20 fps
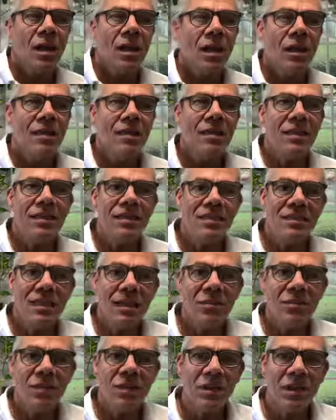The
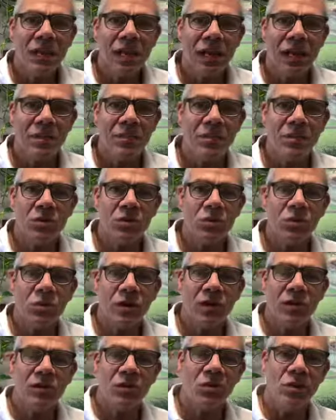same thing happens when
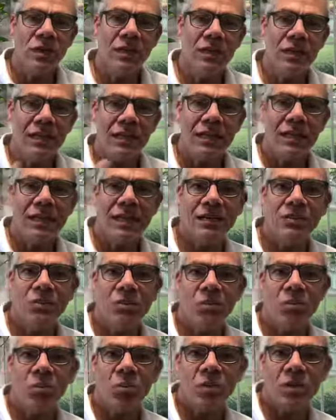I look at the
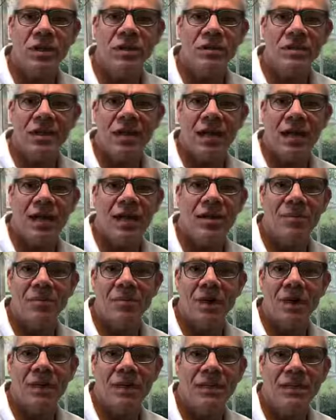connection points on
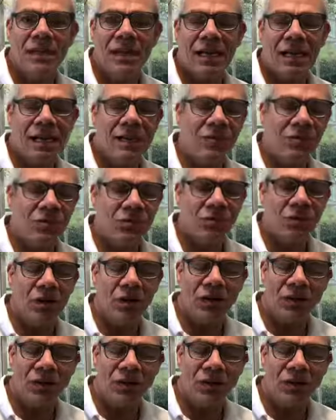my calendar.